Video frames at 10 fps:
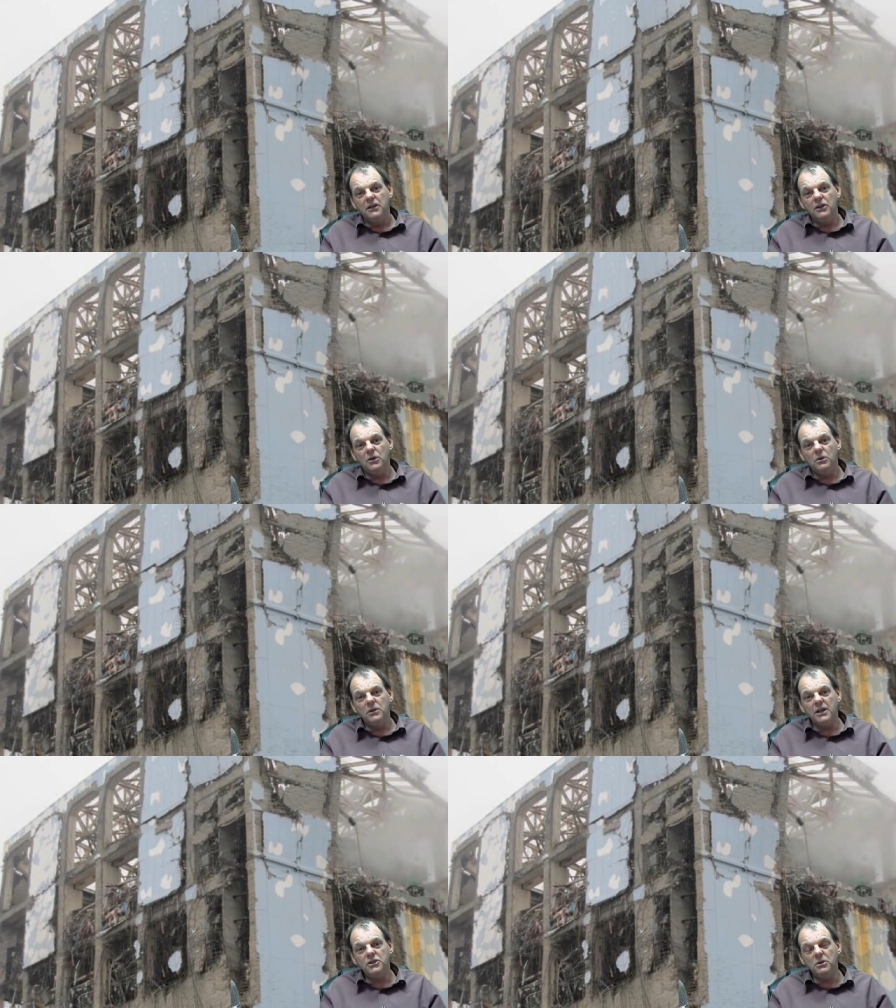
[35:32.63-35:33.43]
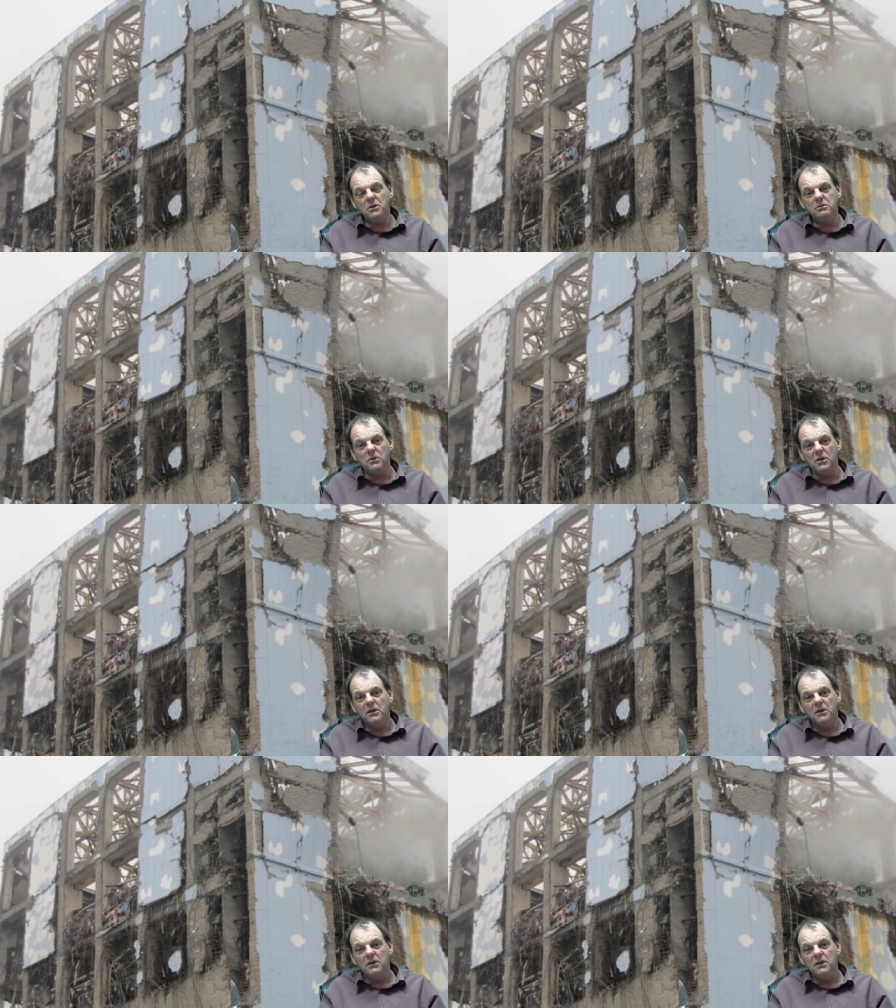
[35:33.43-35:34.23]
You know, that's Unit 4.
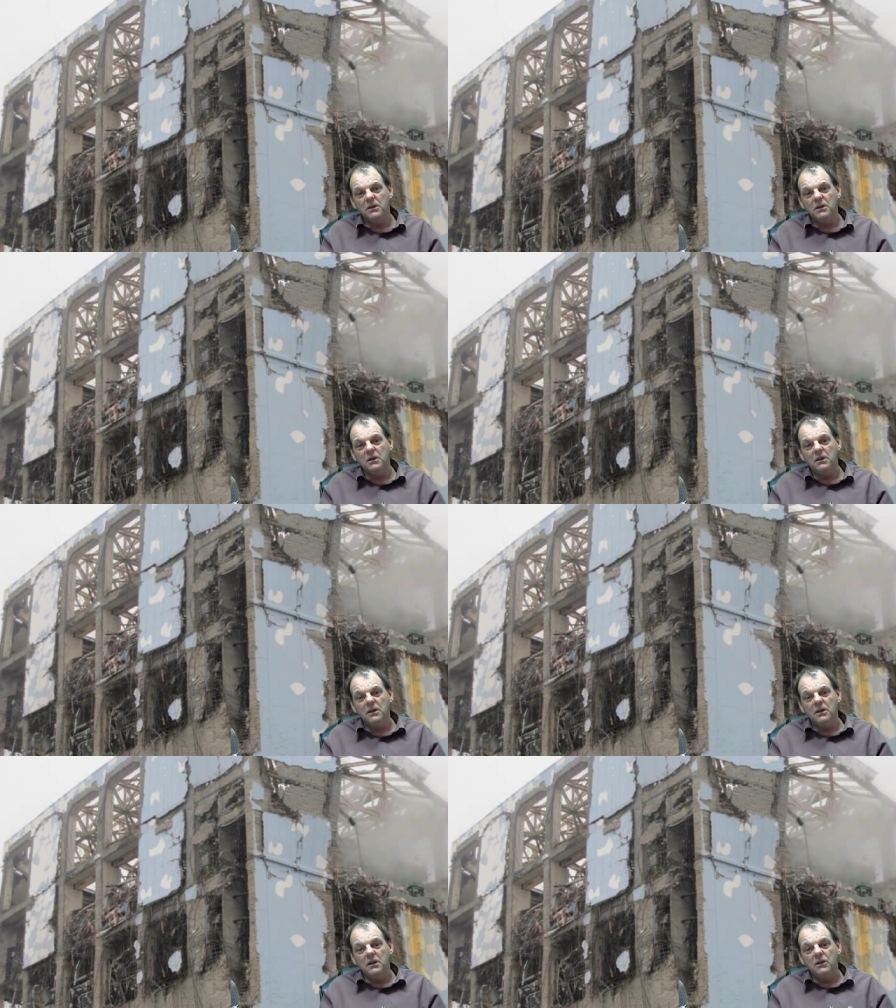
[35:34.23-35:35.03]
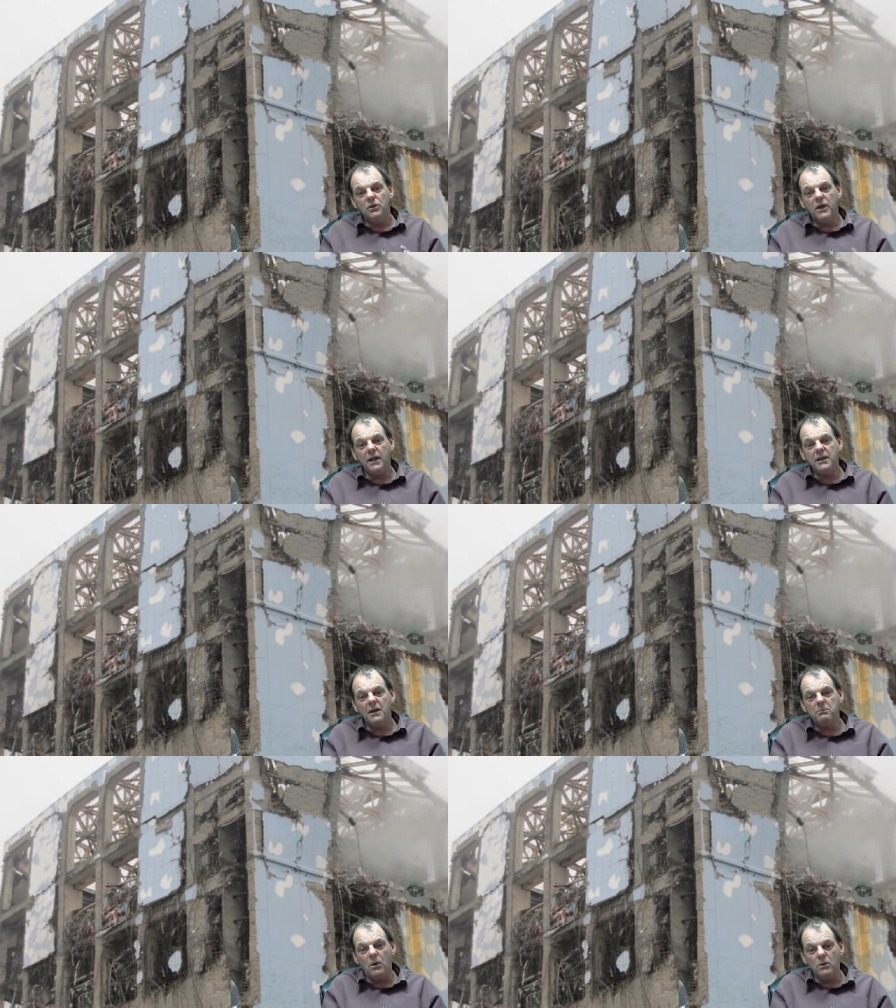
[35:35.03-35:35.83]
You can't
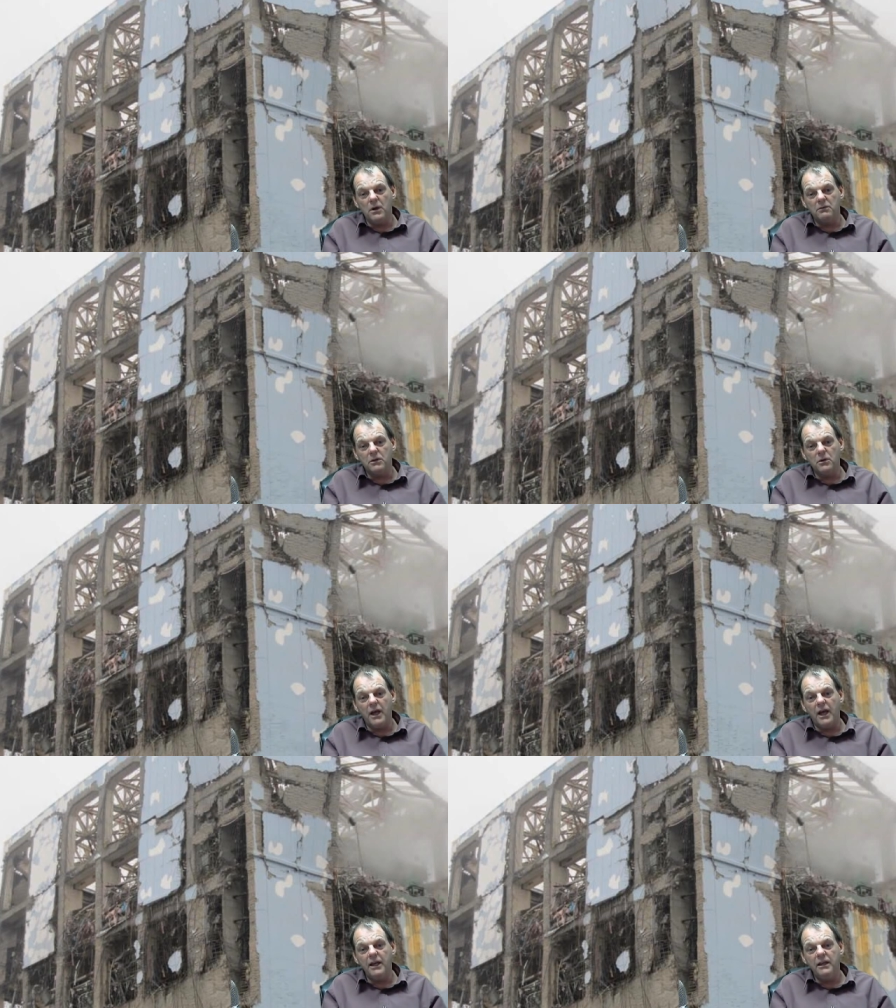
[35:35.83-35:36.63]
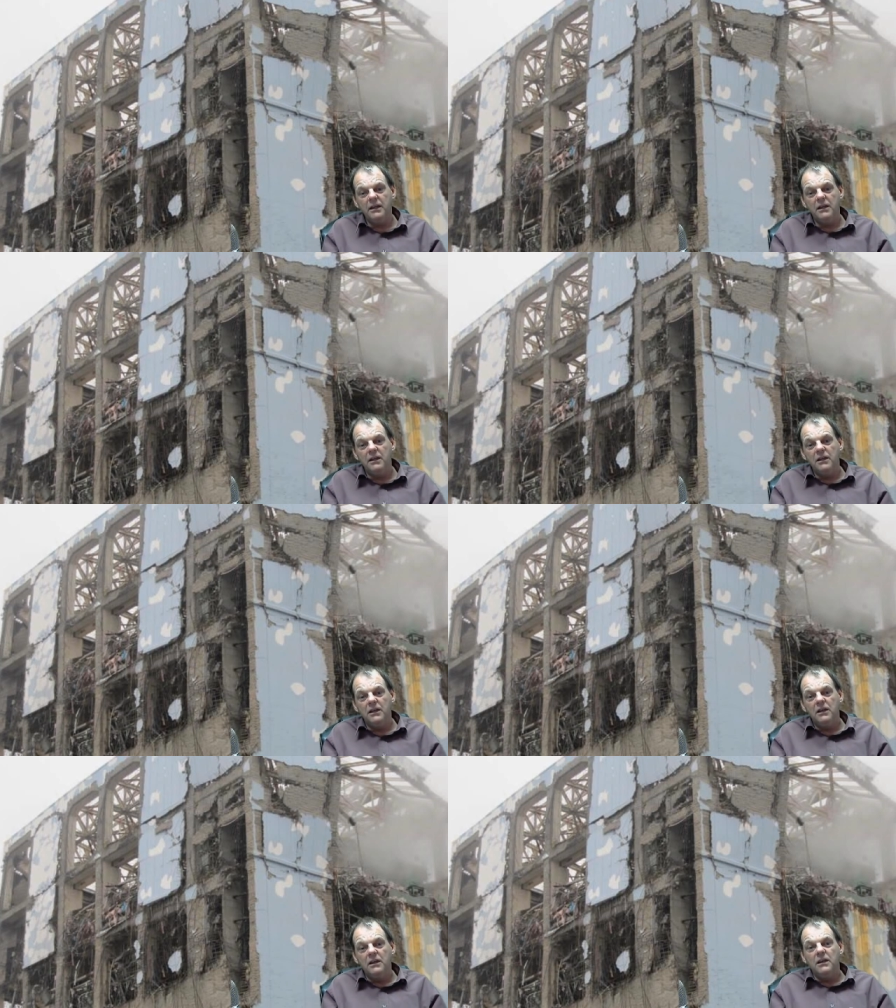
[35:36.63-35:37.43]
have both of it, okay?
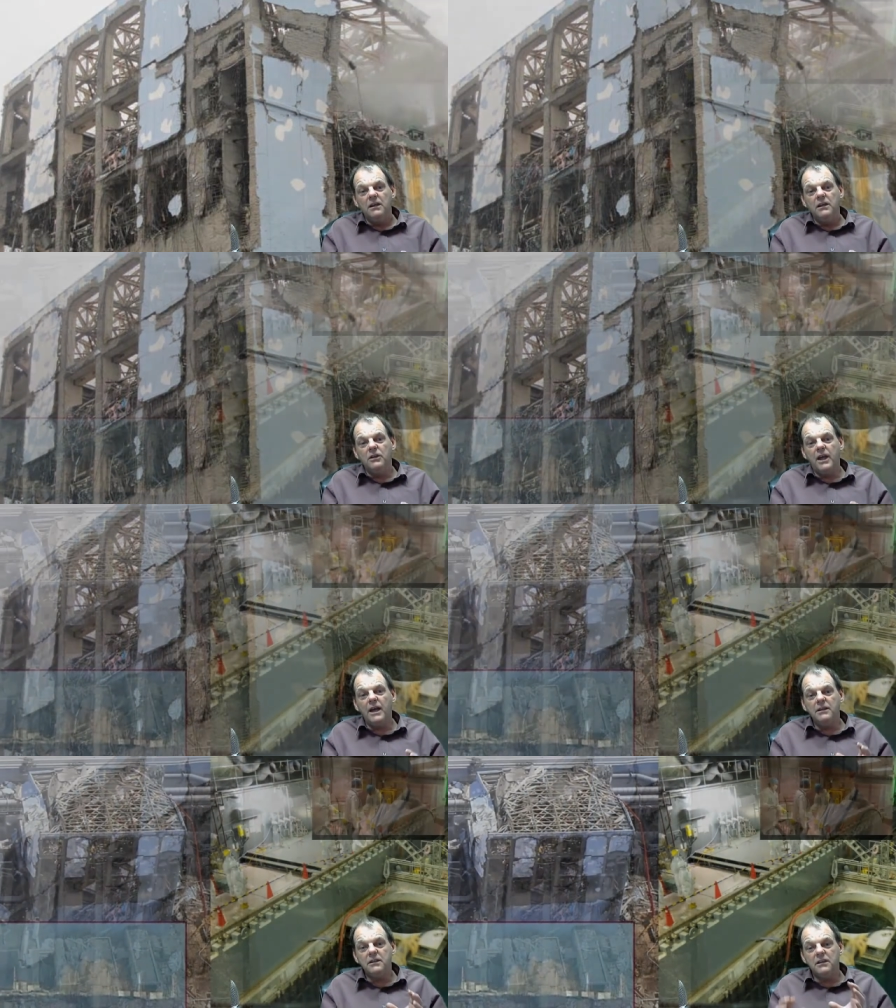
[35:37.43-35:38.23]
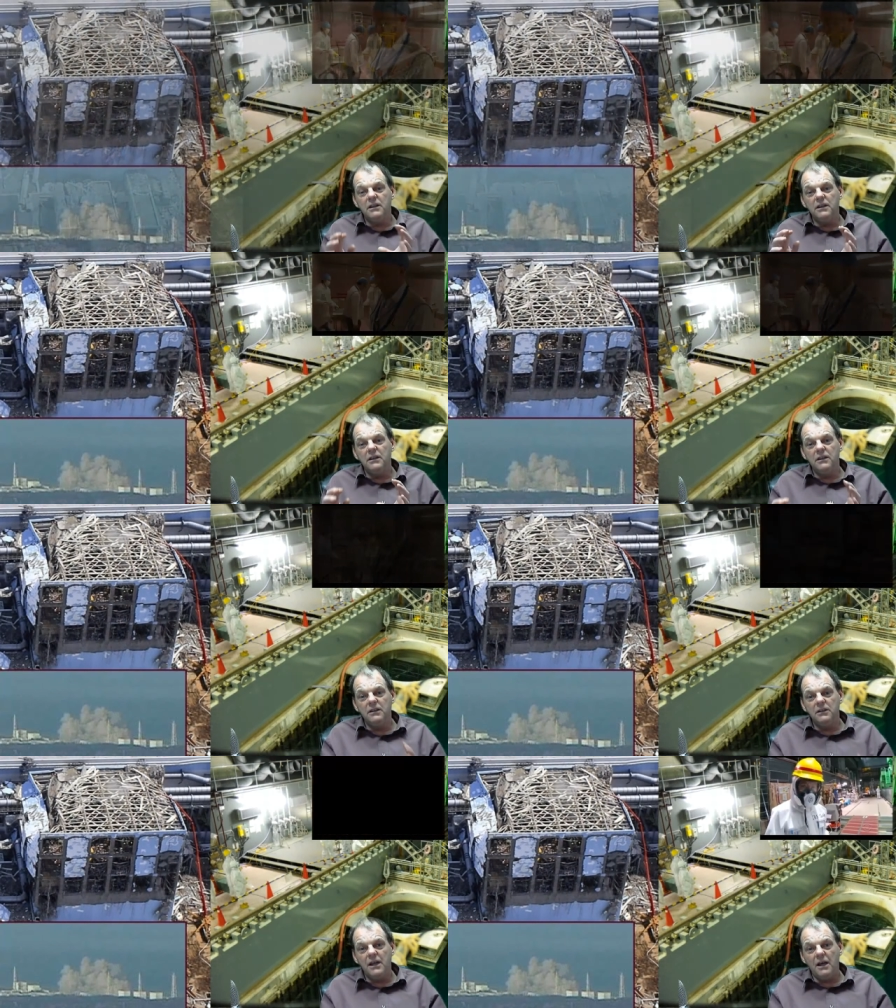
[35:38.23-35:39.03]
You can't
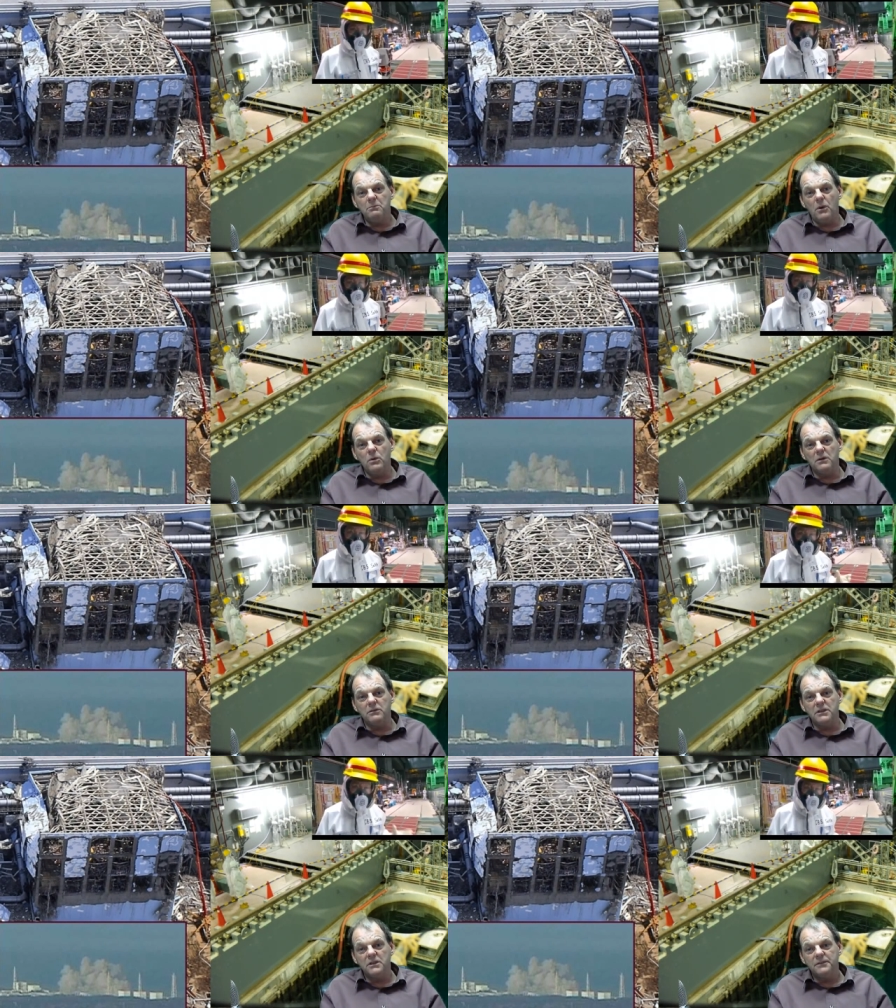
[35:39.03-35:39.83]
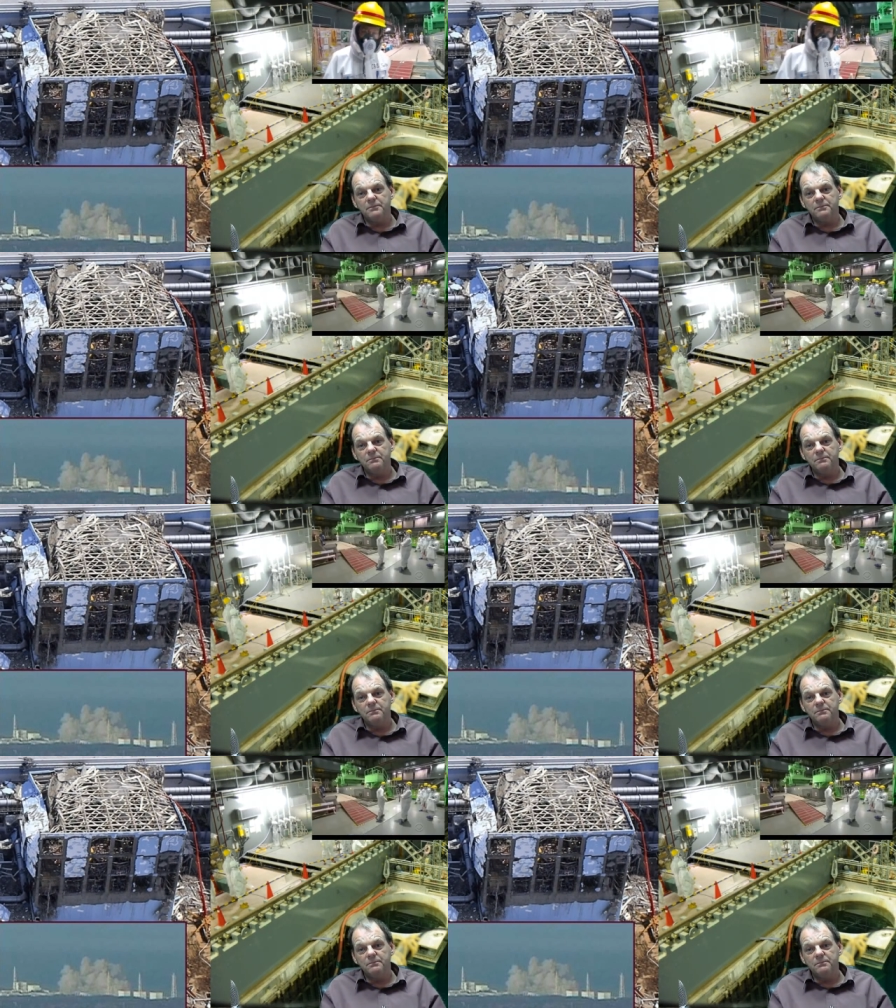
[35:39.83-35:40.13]
have both the of it. The heart of